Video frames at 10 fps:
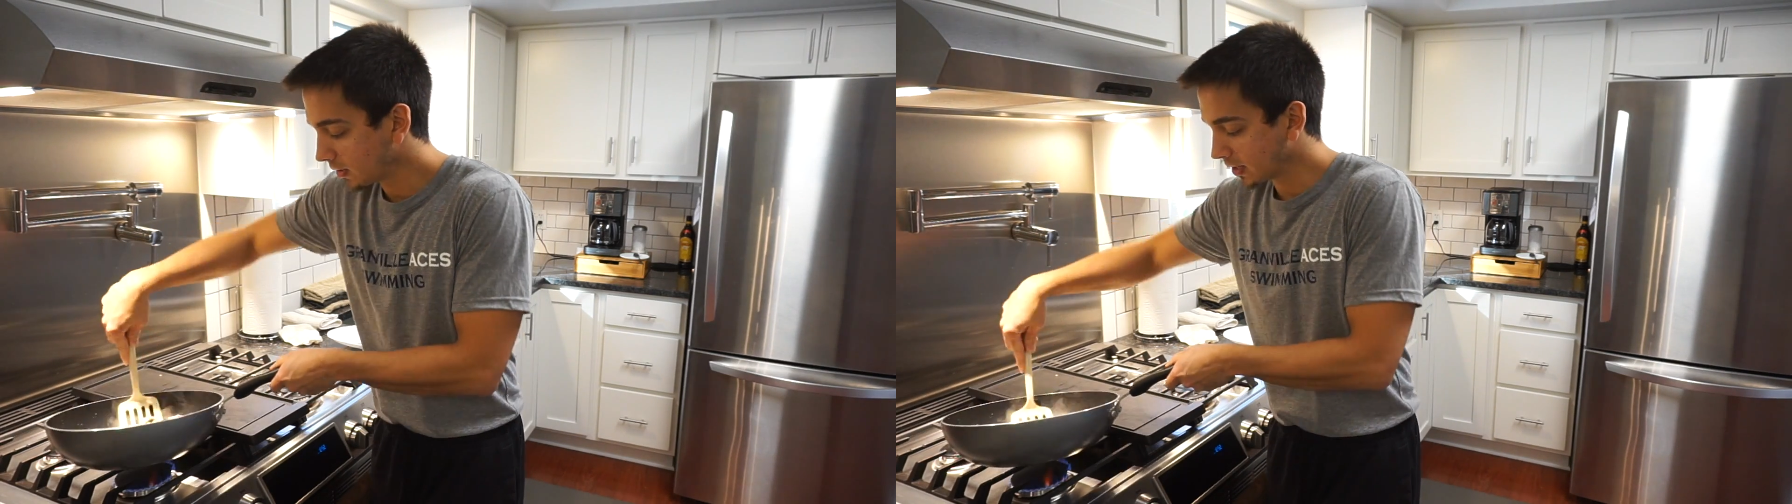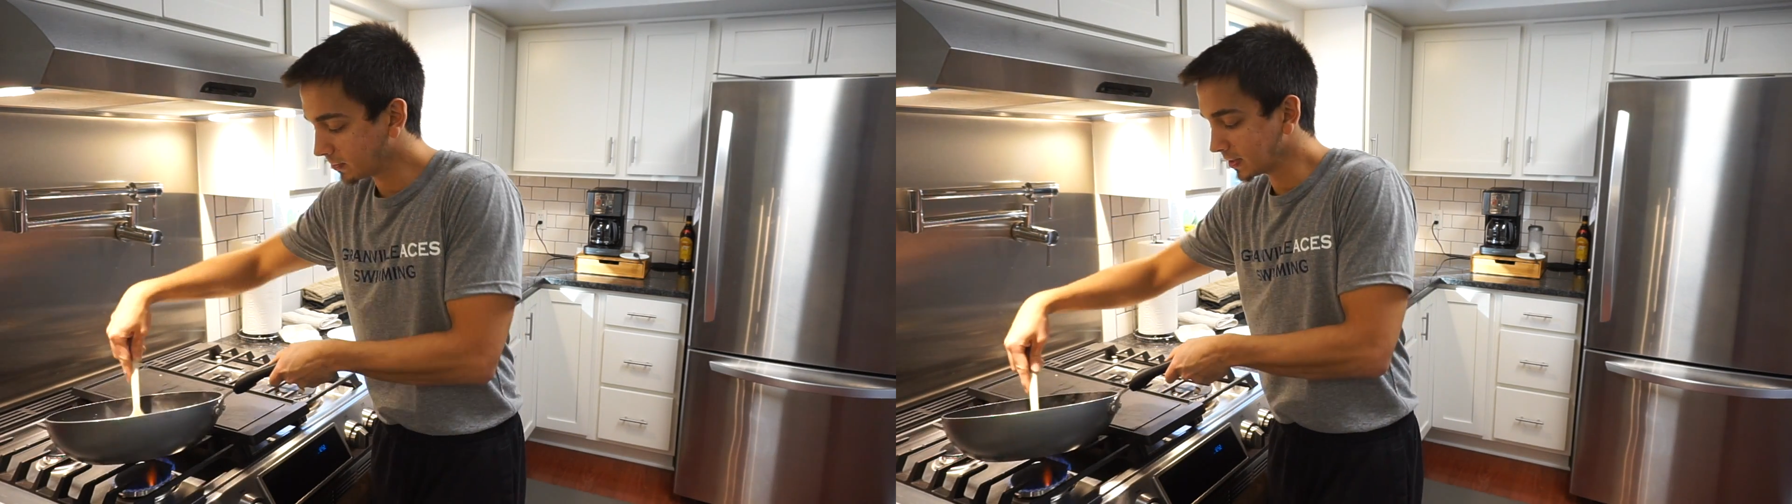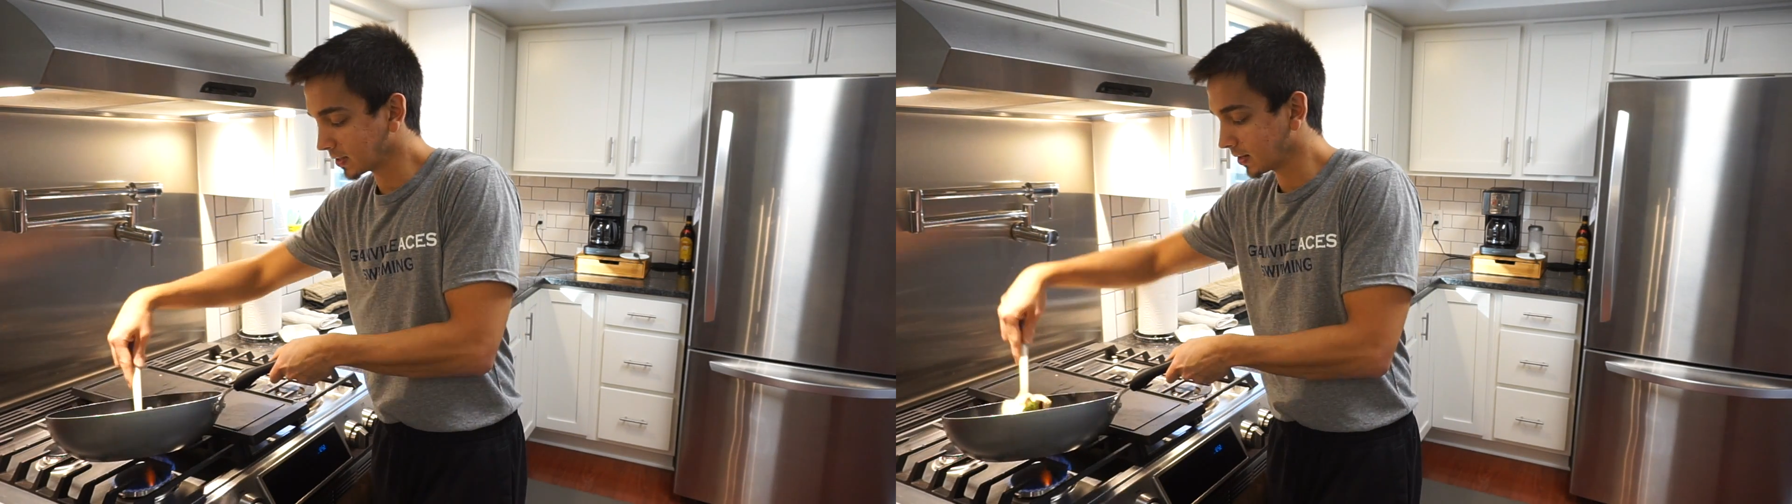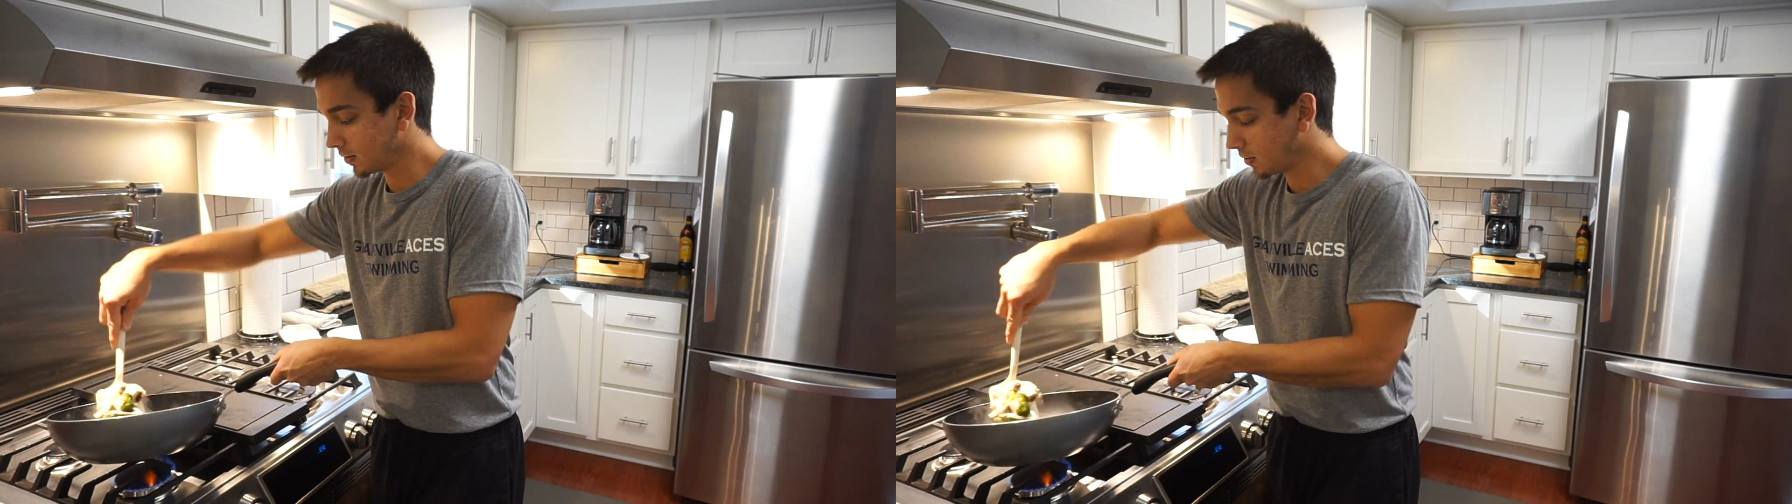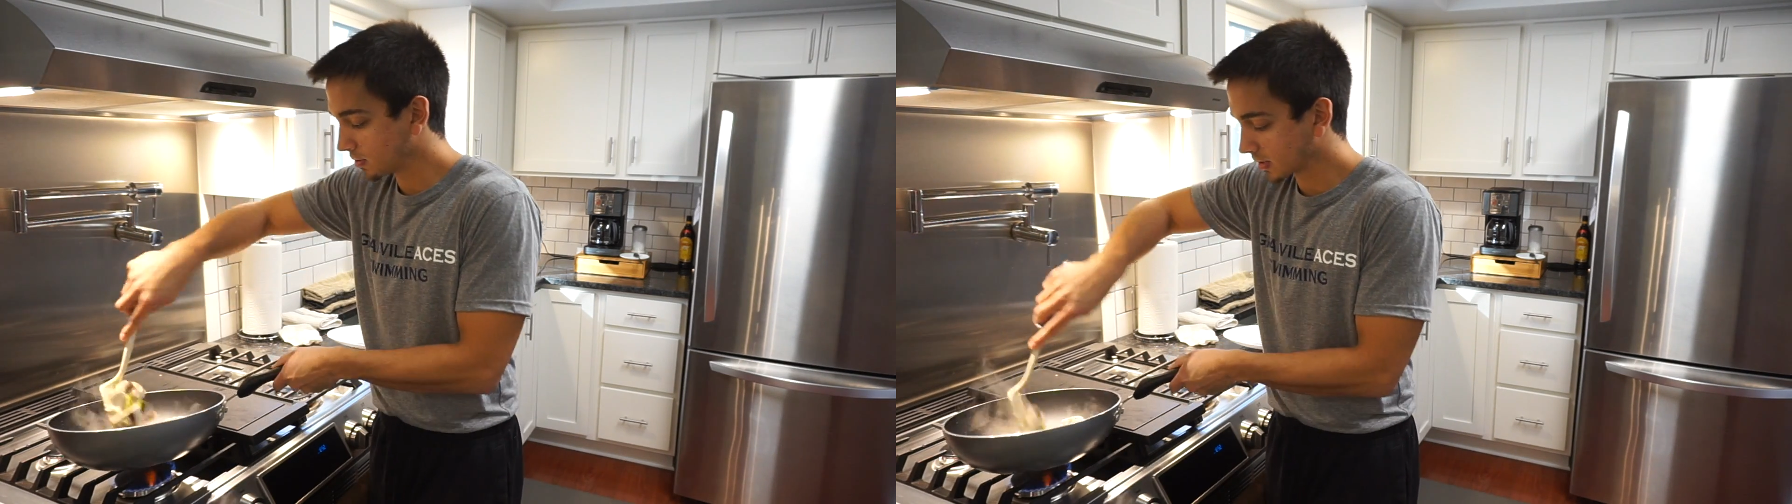That's basically
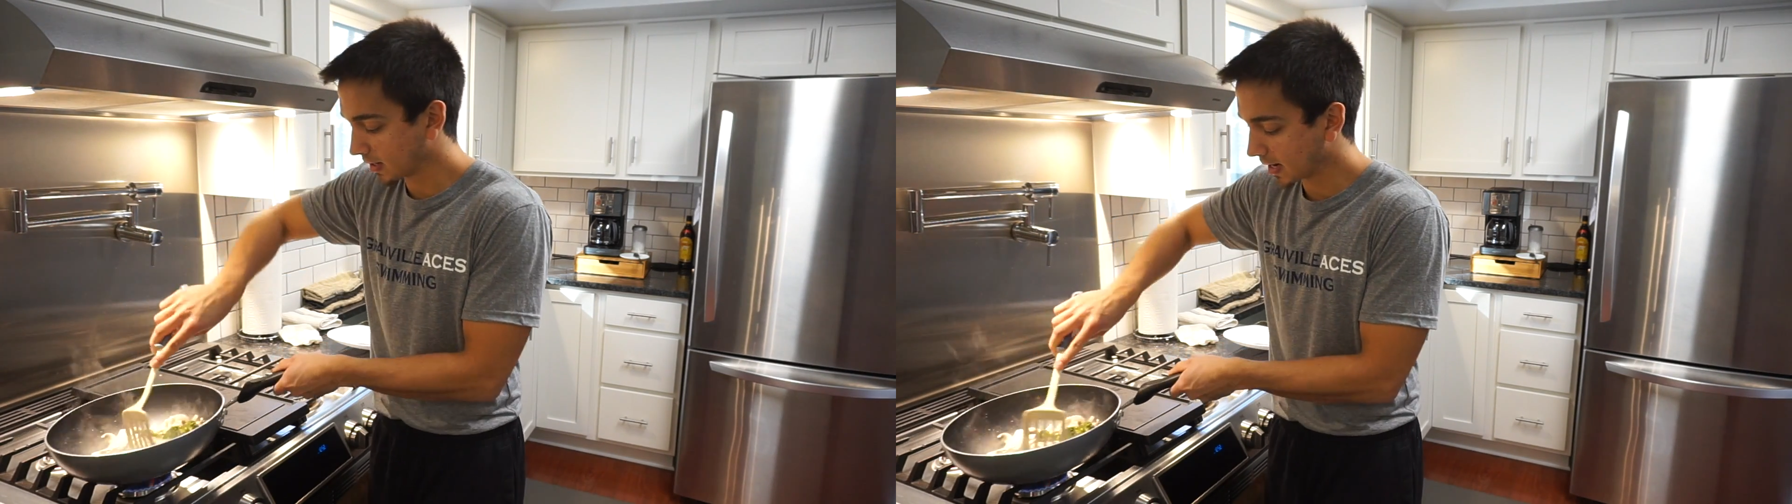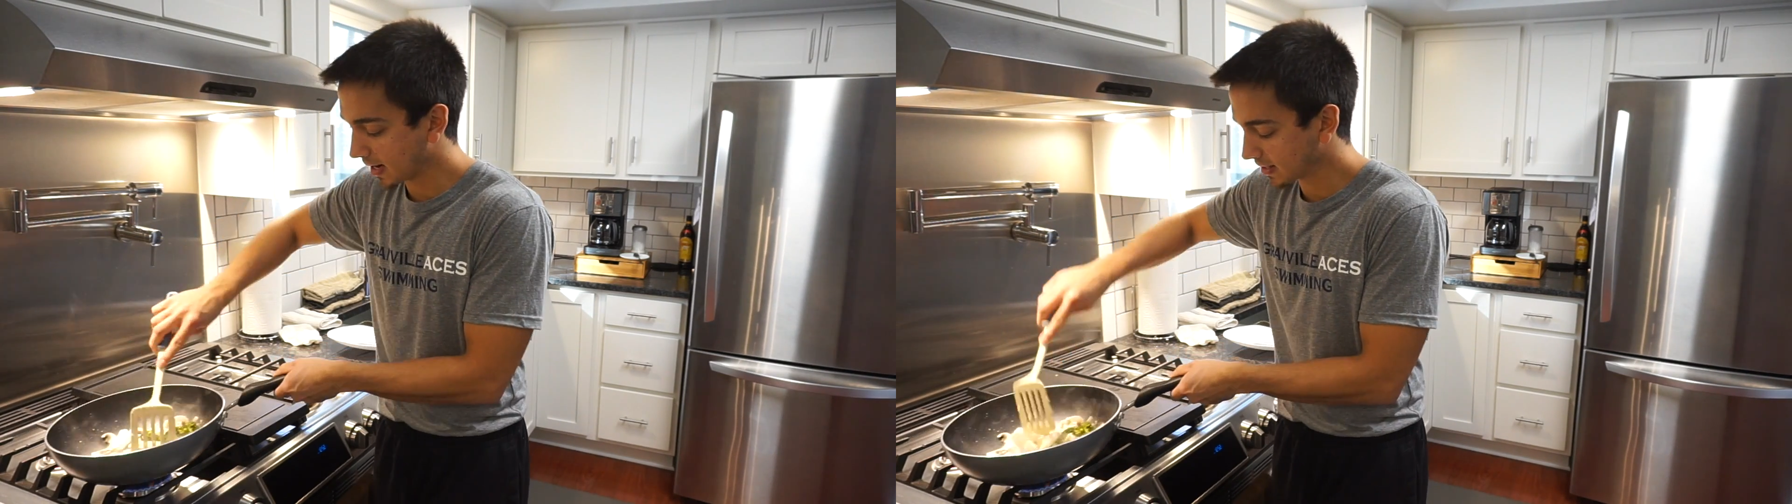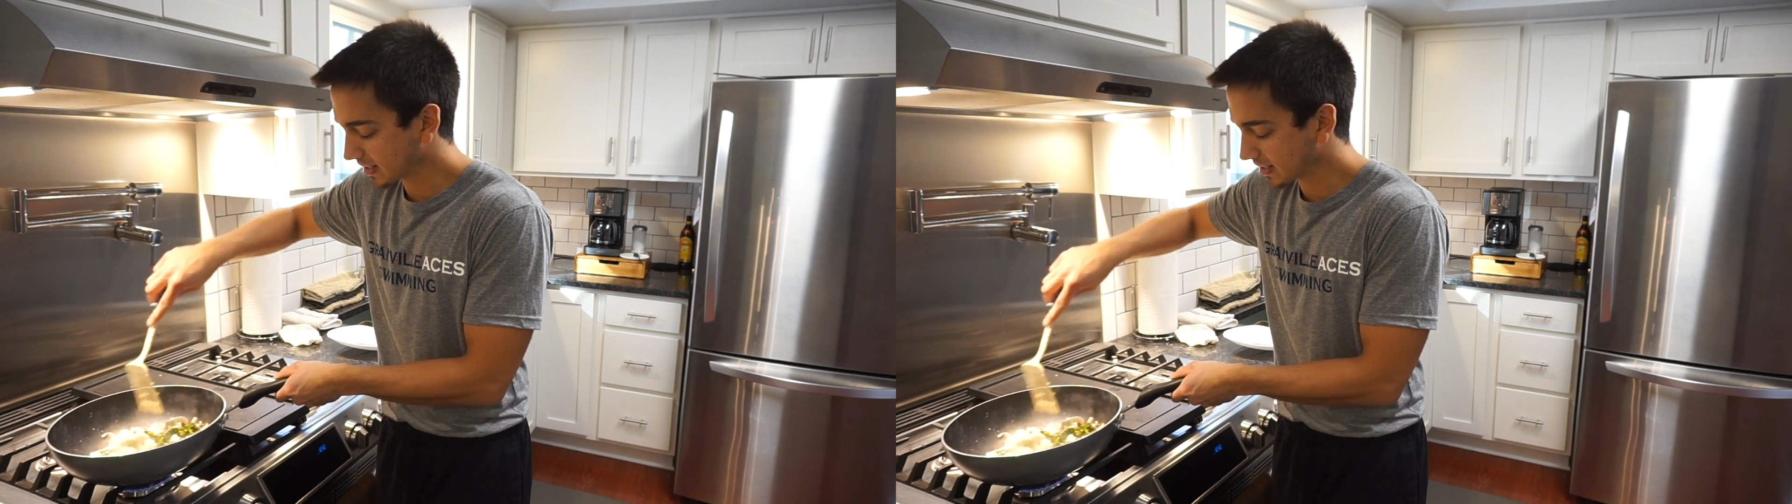gonna do is gonna kind